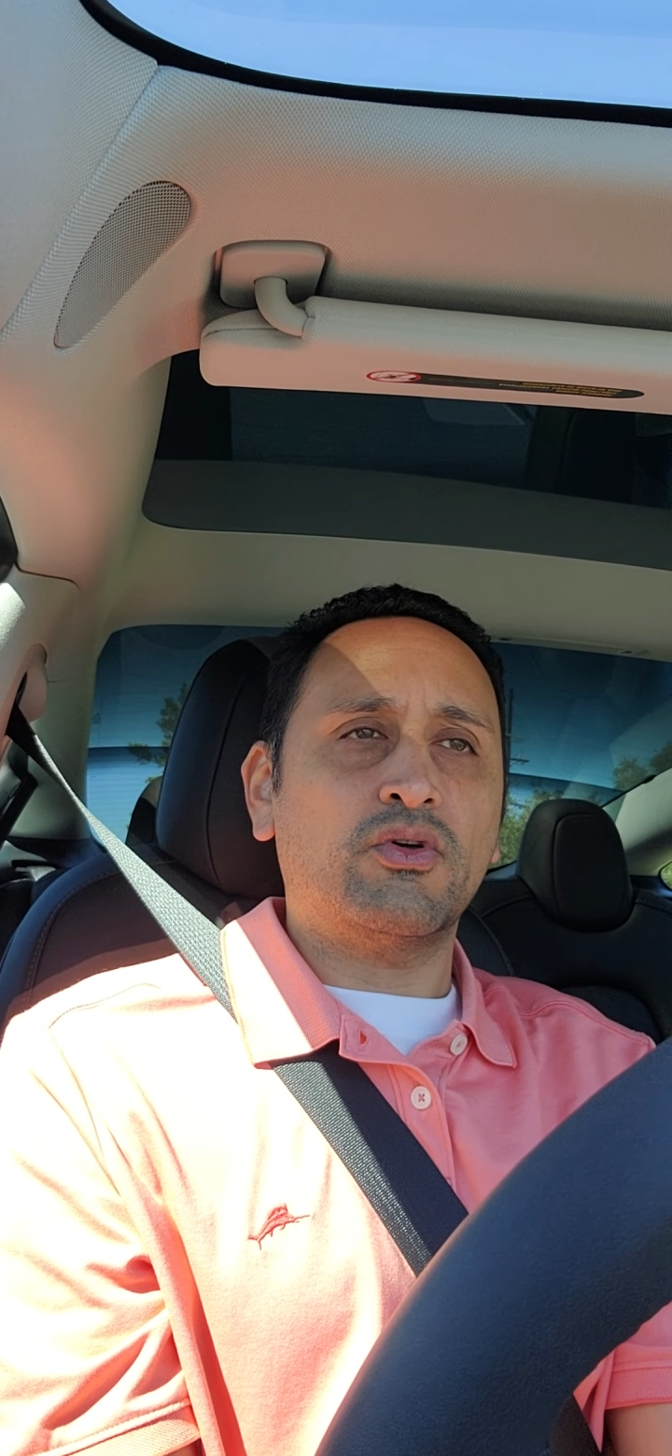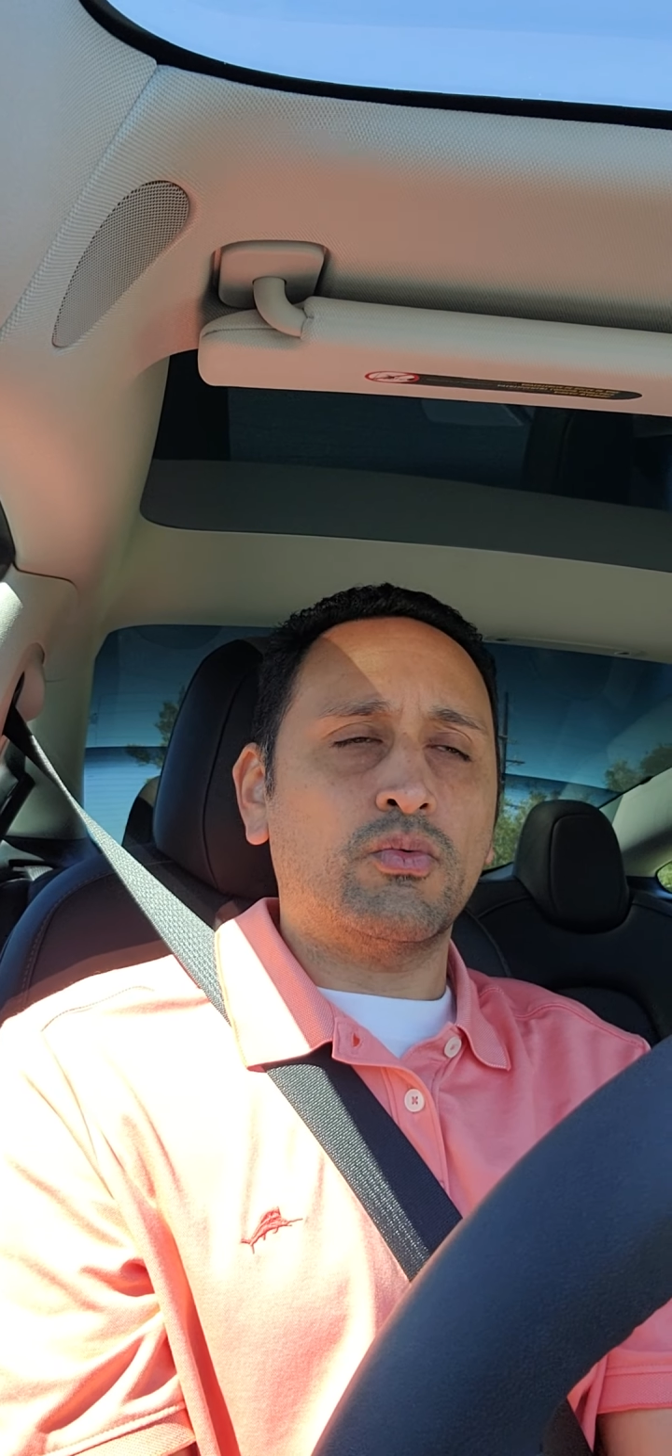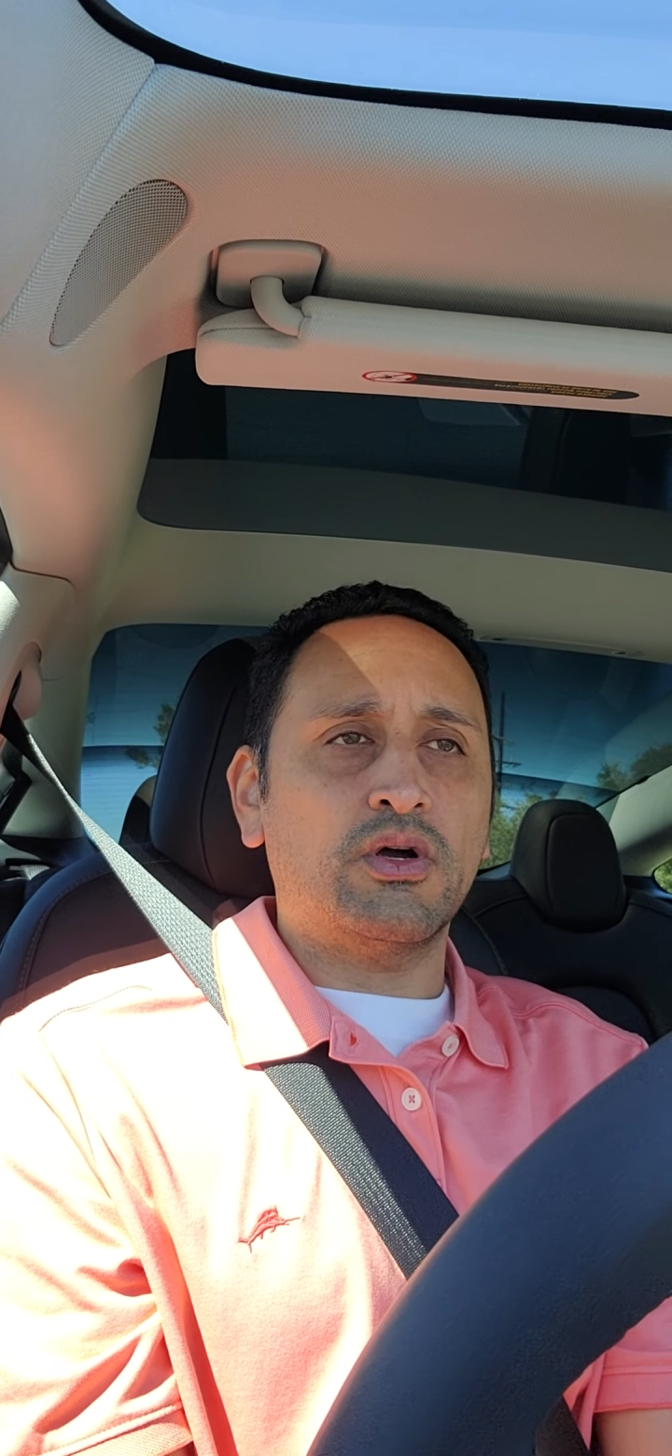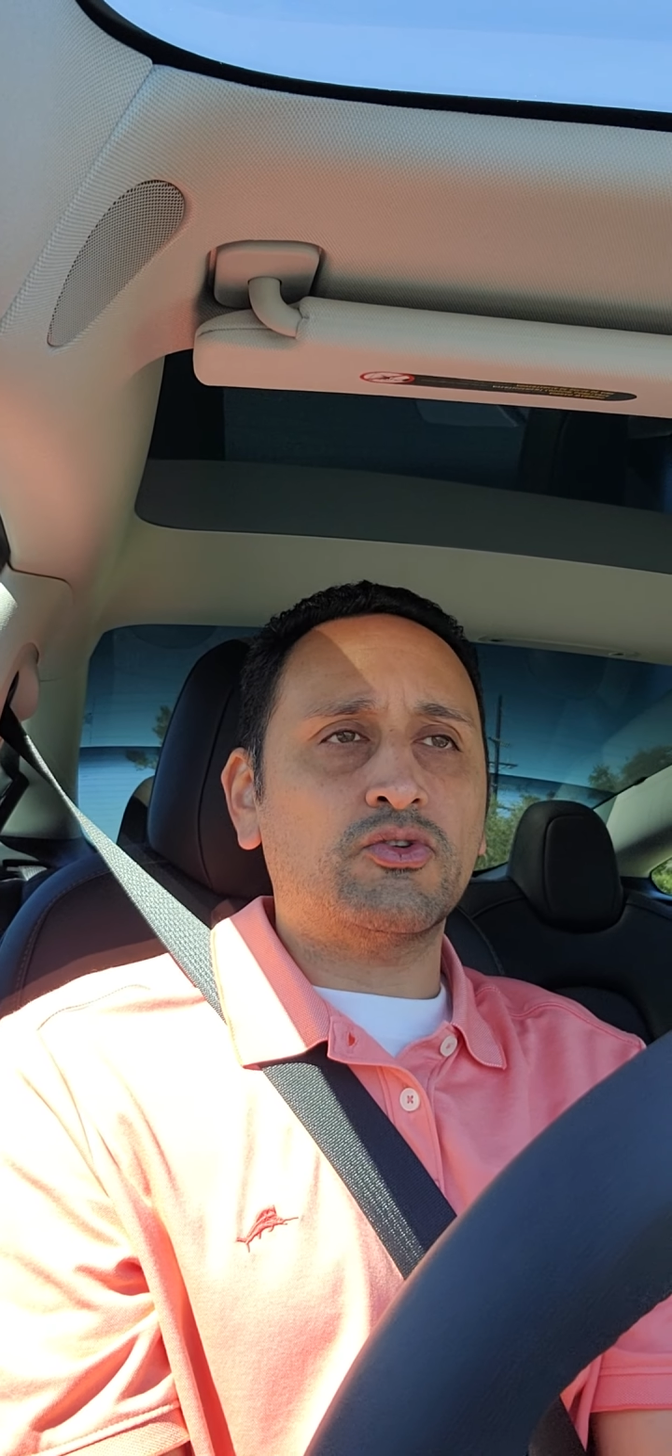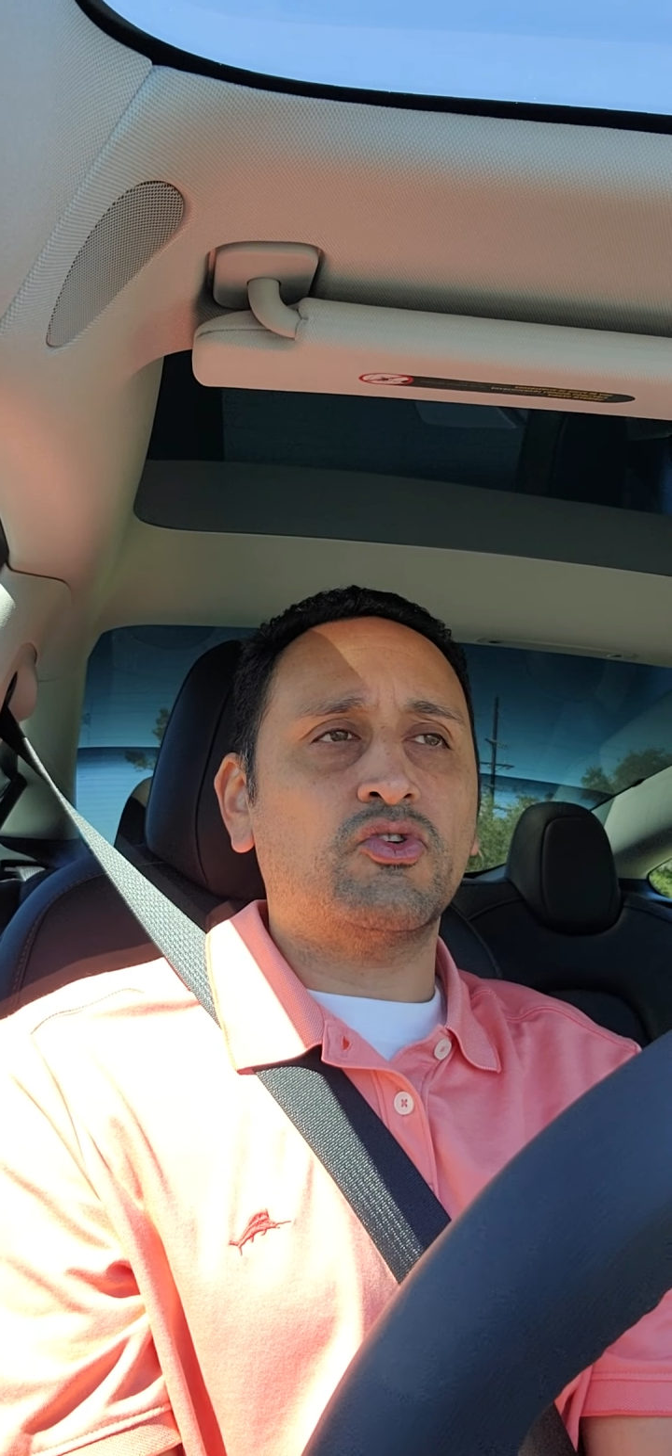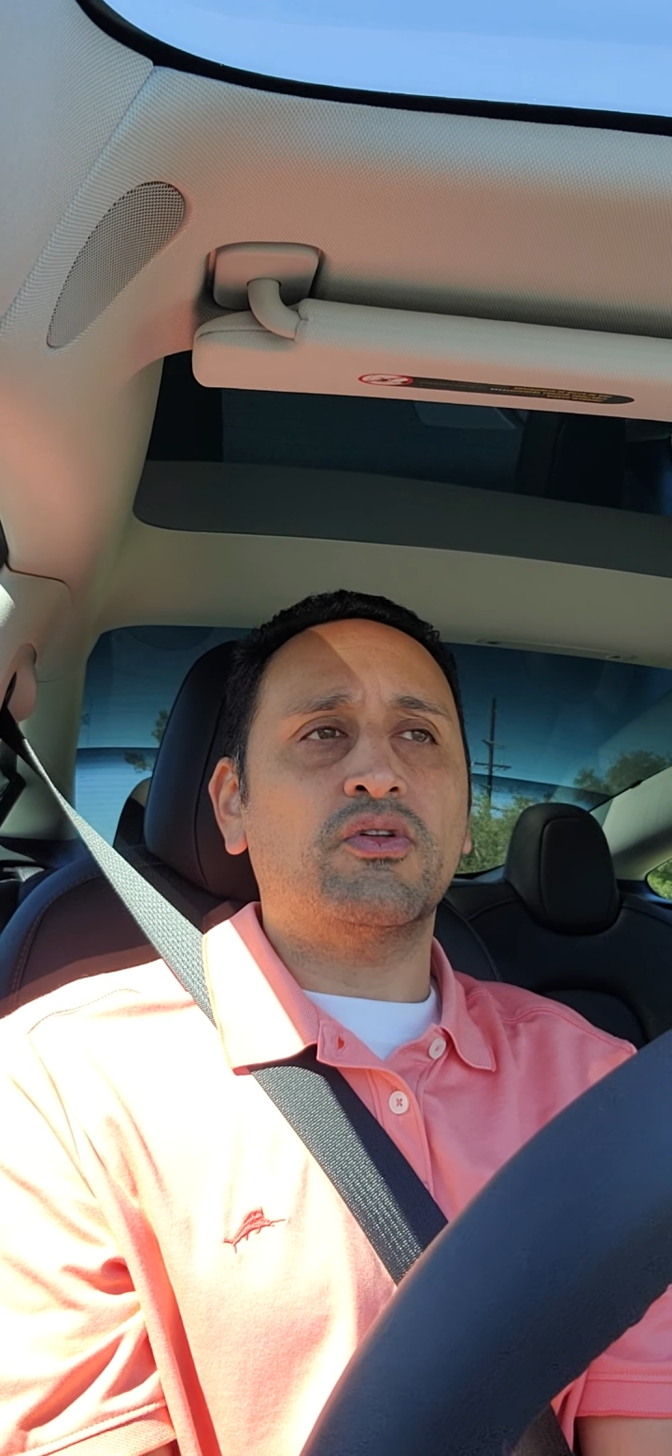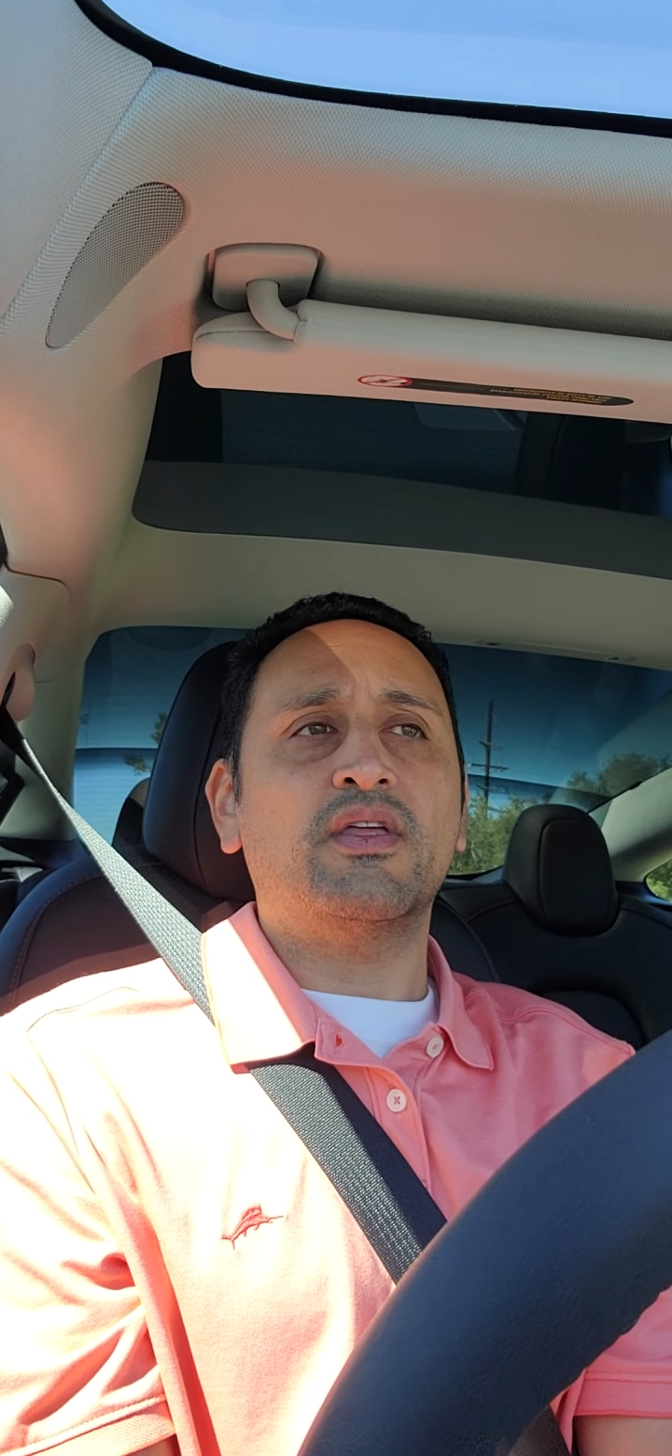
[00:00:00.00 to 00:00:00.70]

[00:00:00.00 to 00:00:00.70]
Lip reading: a realtor.